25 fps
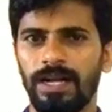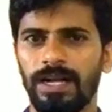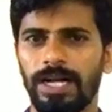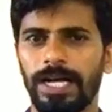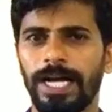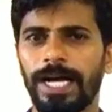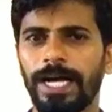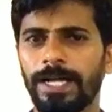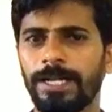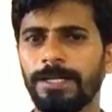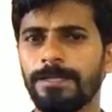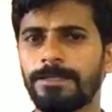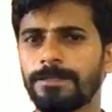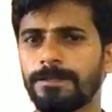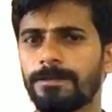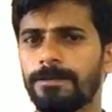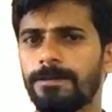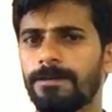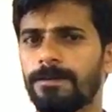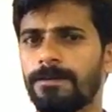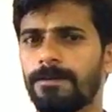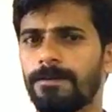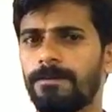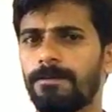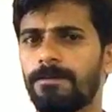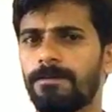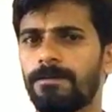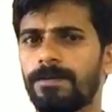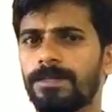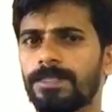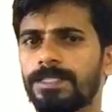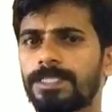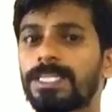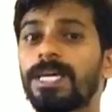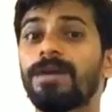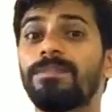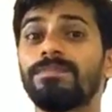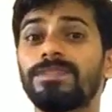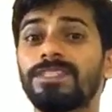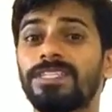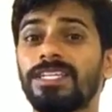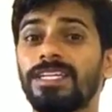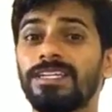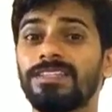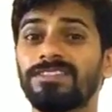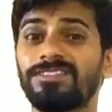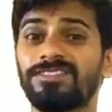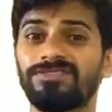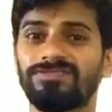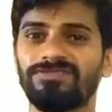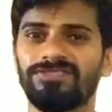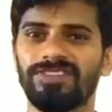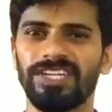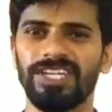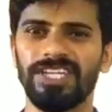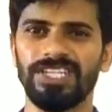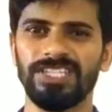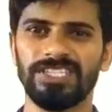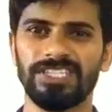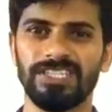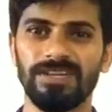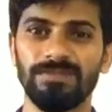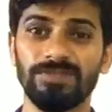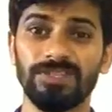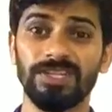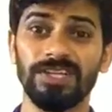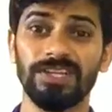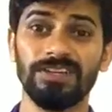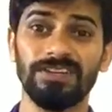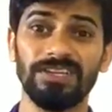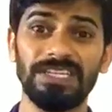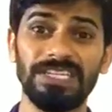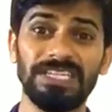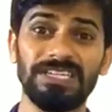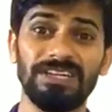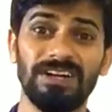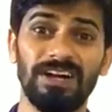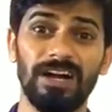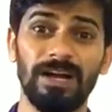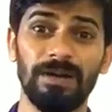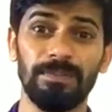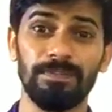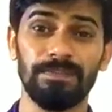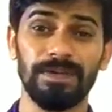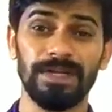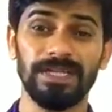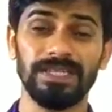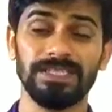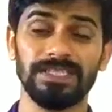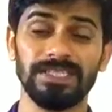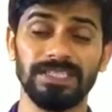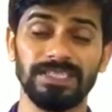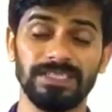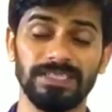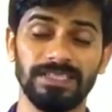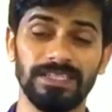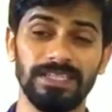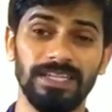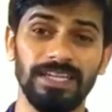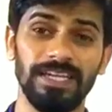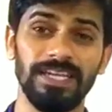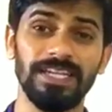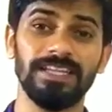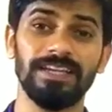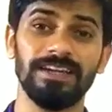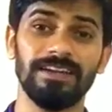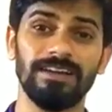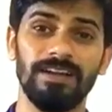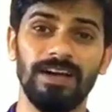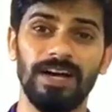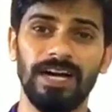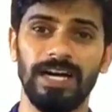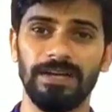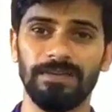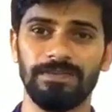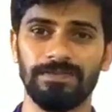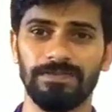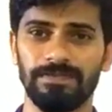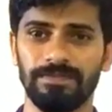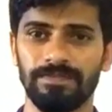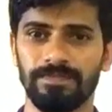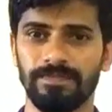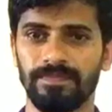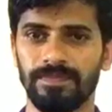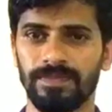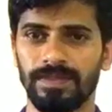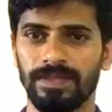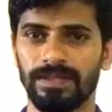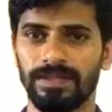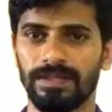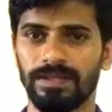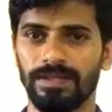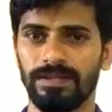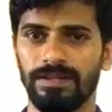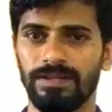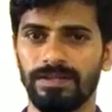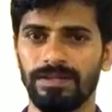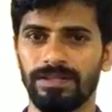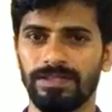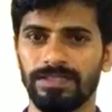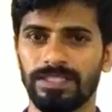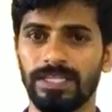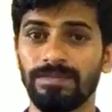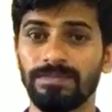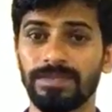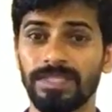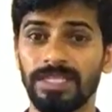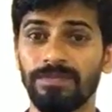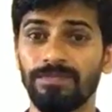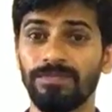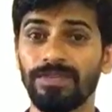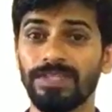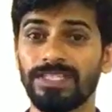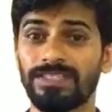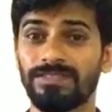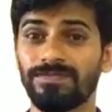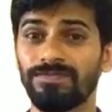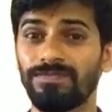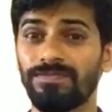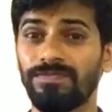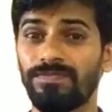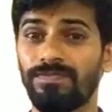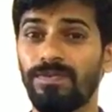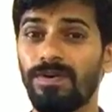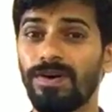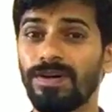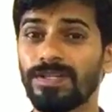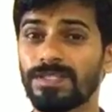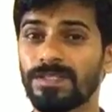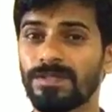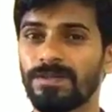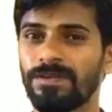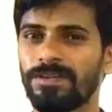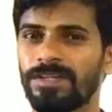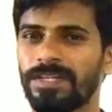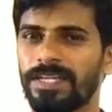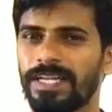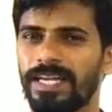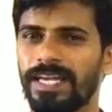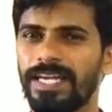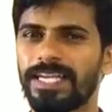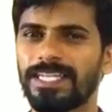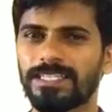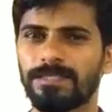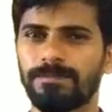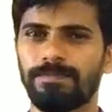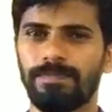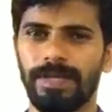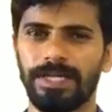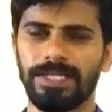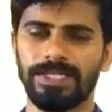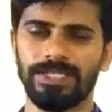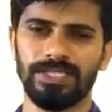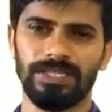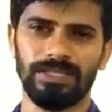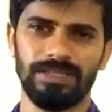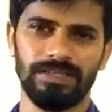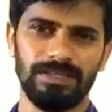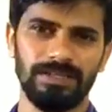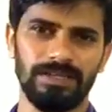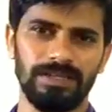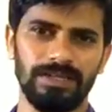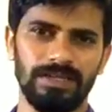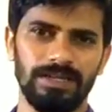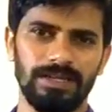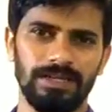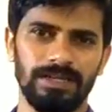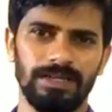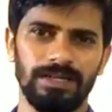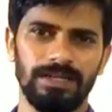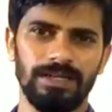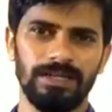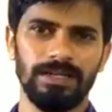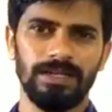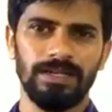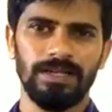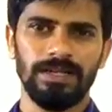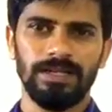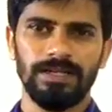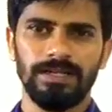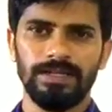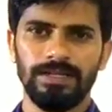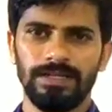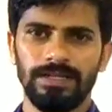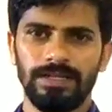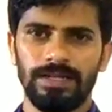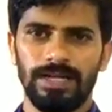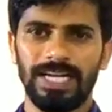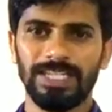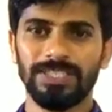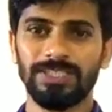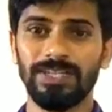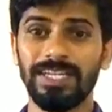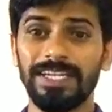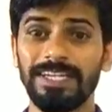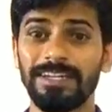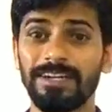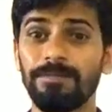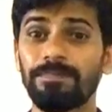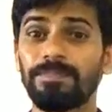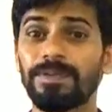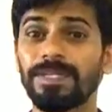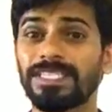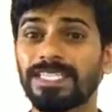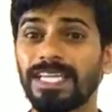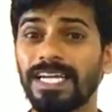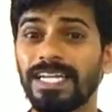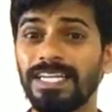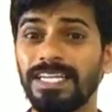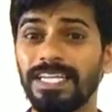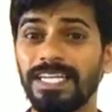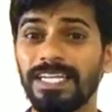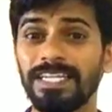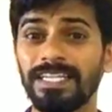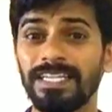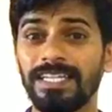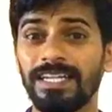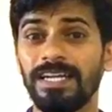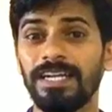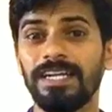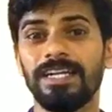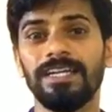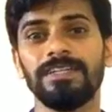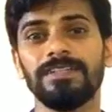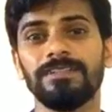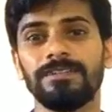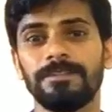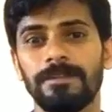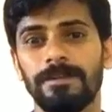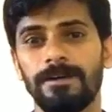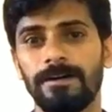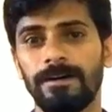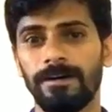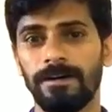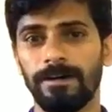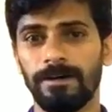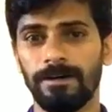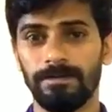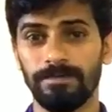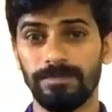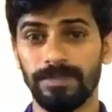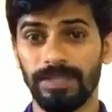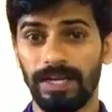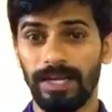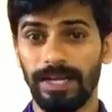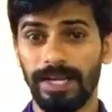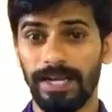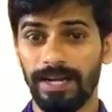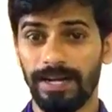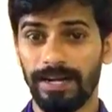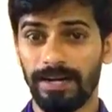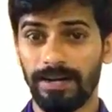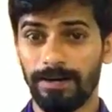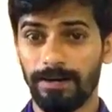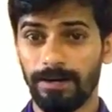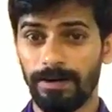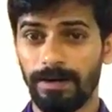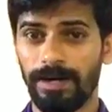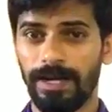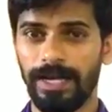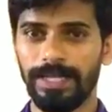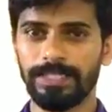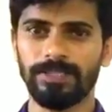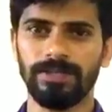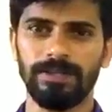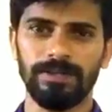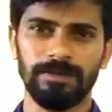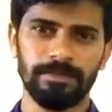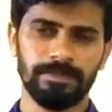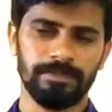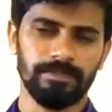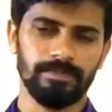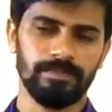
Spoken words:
And something strange, something clear happens in their life, something which was not expected. Actually, representing actually